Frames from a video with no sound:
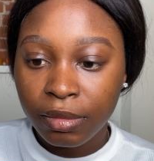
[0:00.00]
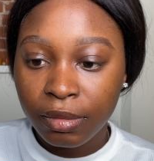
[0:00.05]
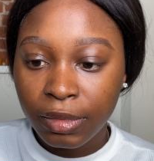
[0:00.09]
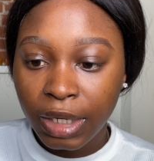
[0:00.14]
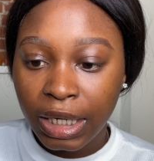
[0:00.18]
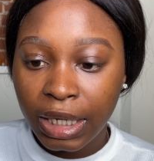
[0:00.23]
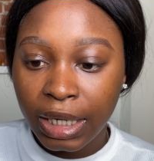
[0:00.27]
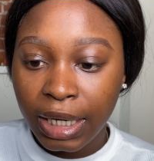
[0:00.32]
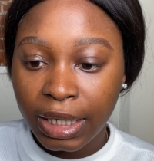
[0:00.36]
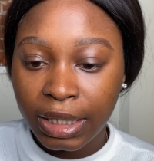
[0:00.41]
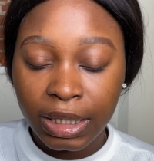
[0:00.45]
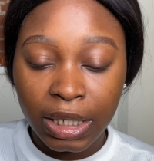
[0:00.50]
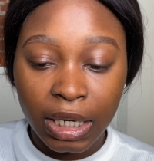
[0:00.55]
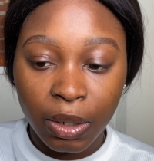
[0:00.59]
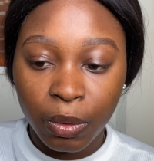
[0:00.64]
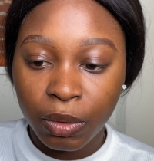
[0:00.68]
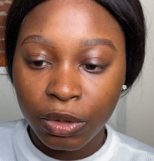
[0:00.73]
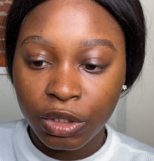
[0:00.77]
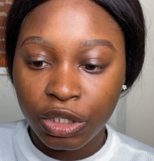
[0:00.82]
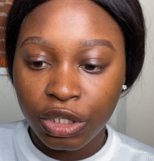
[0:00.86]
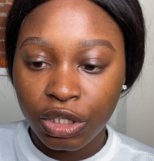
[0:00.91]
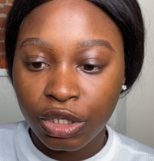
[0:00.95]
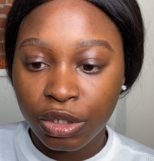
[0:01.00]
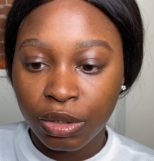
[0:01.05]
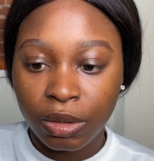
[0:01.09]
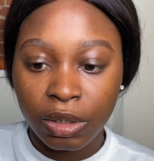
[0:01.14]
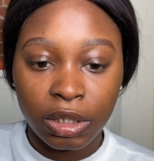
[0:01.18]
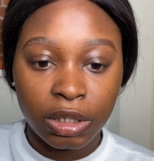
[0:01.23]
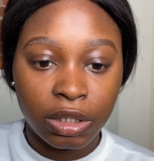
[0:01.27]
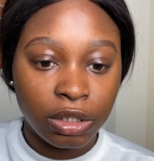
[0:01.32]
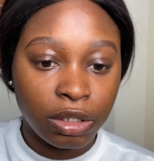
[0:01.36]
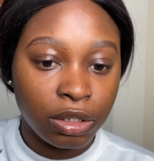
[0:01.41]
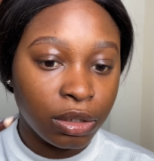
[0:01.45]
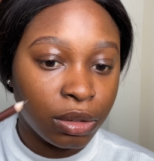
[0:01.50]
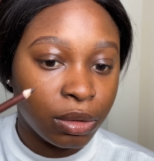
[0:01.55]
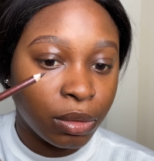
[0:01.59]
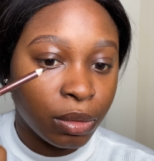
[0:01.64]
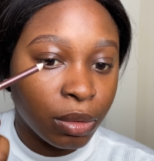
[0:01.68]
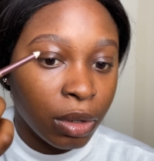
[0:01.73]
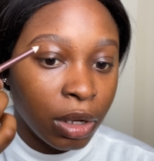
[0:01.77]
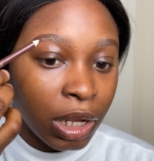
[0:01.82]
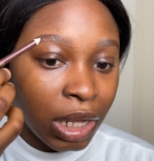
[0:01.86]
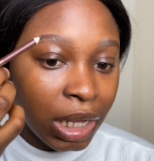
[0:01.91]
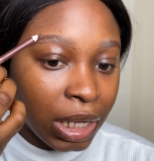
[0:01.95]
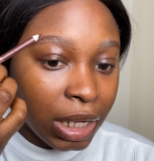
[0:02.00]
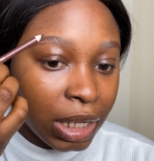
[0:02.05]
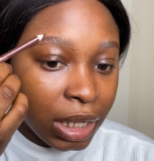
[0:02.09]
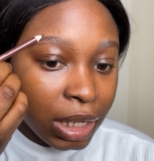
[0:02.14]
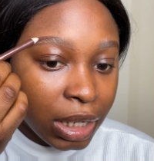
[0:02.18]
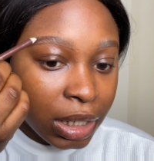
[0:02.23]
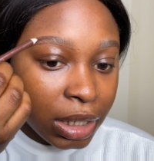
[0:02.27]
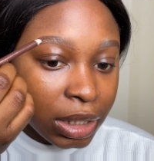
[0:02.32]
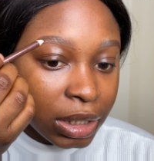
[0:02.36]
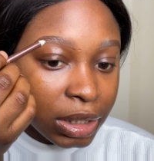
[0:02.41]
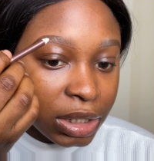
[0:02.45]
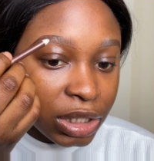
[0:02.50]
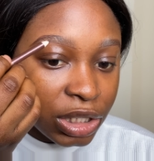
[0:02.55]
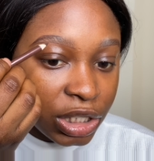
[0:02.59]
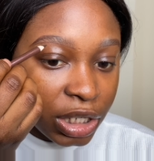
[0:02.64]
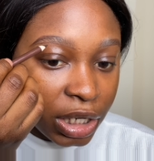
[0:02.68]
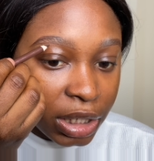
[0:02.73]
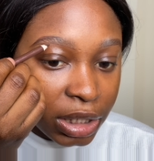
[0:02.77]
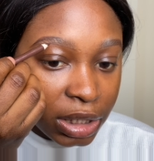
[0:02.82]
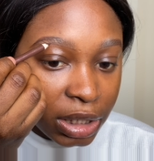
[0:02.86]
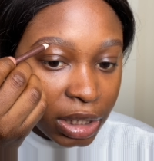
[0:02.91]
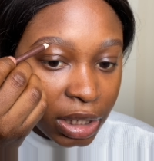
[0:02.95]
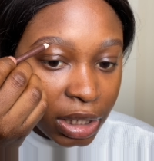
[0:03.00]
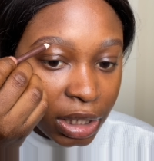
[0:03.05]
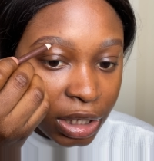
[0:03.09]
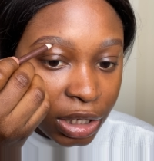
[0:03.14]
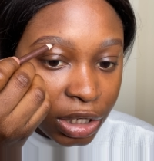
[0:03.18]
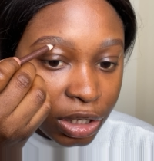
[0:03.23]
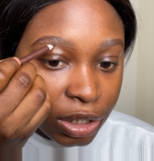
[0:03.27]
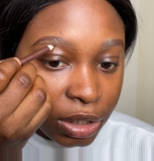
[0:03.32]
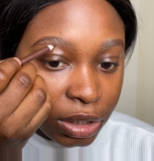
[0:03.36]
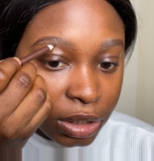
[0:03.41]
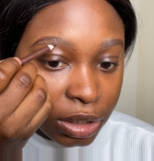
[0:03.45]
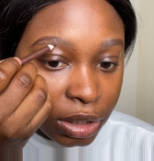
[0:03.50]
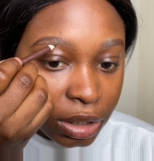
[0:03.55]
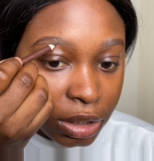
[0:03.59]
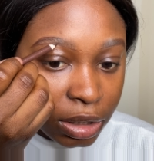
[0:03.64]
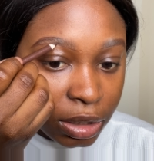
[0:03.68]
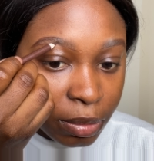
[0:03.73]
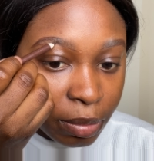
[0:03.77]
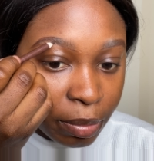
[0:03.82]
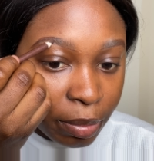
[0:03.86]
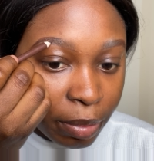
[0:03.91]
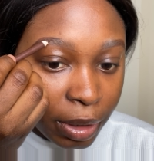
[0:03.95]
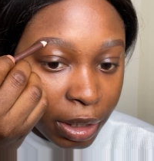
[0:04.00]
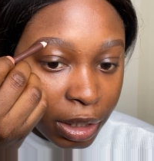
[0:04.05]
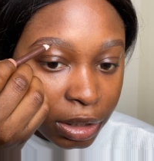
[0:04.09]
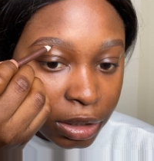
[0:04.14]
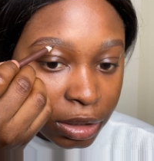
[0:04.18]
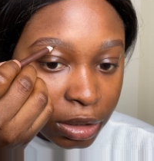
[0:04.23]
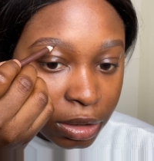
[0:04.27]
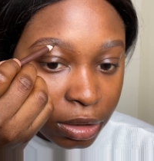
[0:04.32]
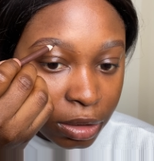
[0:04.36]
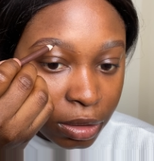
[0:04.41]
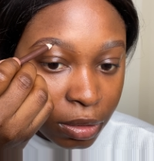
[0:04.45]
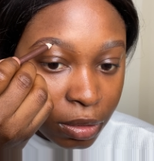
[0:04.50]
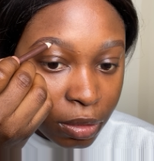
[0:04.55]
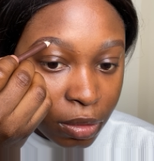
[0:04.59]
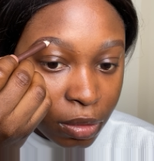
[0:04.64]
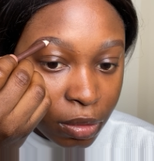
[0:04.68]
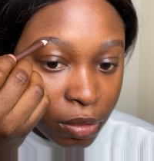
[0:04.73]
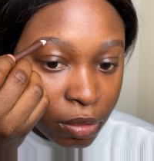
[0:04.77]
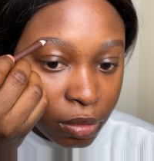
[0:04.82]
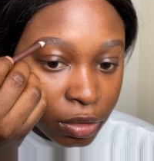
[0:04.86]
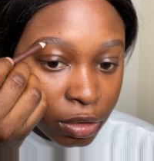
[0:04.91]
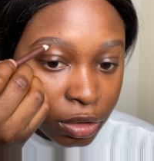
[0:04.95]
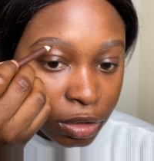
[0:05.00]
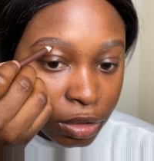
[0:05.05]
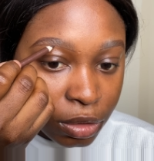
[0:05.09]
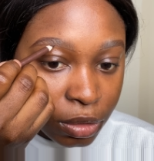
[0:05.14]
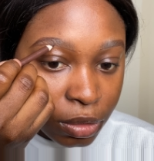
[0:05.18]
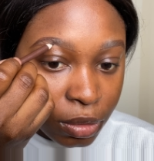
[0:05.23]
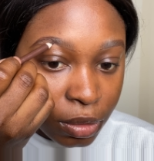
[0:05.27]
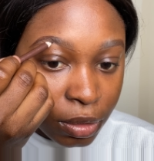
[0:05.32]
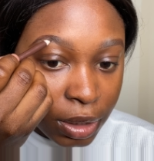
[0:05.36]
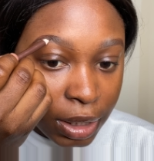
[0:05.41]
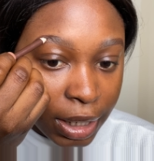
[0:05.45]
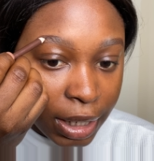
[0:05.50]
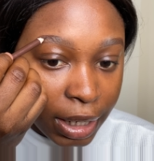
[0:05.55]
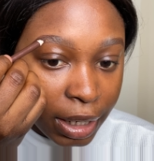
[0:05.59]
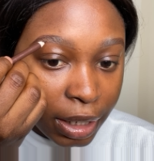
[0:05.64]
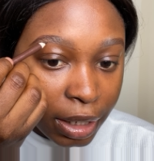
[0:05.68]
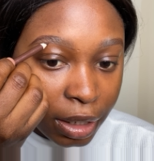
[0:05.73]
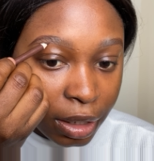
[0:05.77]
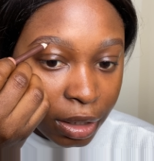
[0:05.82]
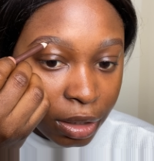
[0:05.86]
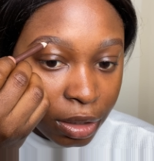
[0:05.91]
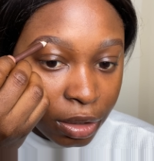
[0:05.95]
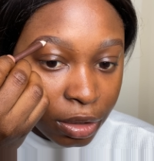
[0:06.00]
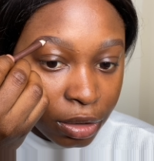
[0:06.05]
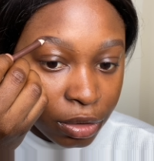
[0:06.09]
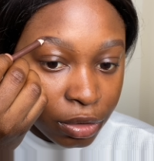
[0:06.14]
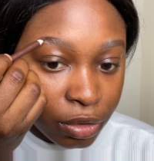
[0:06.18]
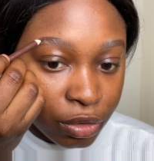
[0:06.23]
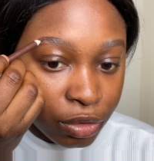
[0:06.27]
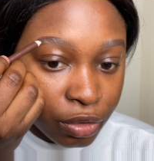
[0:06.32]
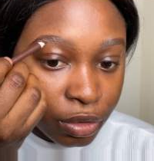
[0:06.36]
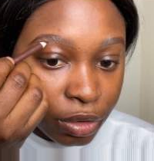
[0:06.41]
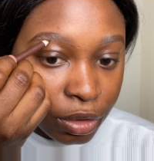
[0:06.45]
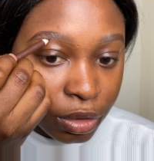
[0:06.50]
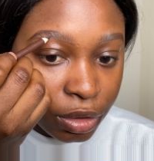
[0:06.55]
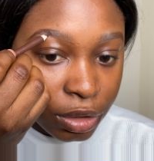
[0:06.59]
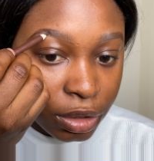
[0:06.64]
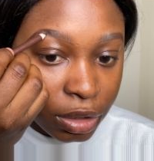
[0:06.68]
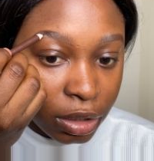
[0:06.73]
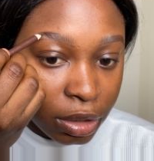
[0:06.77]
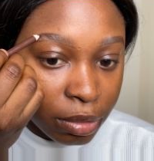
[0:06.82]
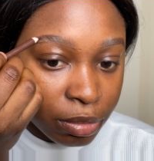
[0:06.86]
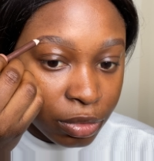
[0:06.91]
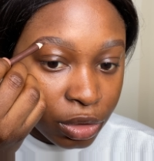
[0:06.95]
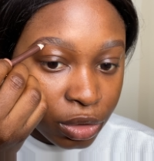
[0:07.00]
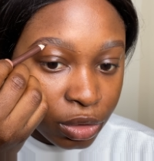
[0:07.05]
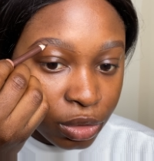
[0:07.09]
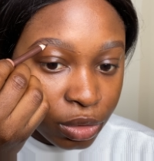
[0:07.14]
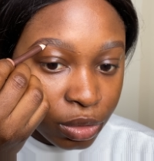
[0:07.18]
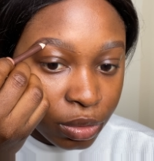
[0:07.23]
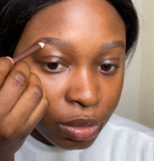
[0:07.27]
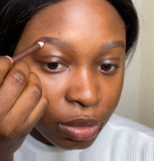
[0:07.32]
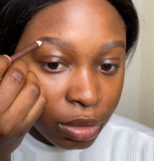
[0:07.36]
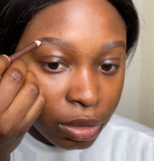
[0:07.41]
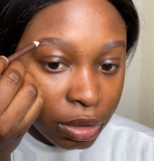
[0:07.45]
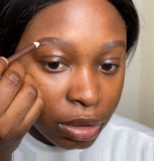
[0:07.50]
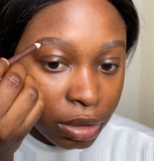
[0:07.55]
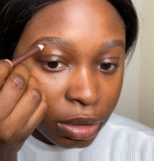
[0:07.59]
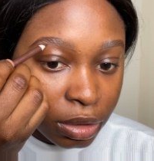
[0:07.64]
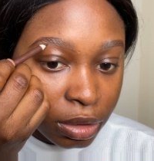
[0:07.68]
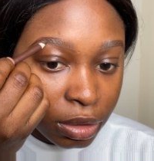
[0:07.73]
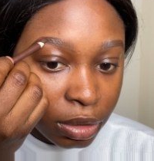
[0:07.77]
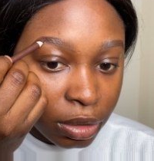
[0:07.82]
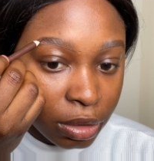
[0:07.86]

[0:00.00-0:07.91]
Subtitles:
The next thing I want to do is to gently use this pencil to like draw some strokes.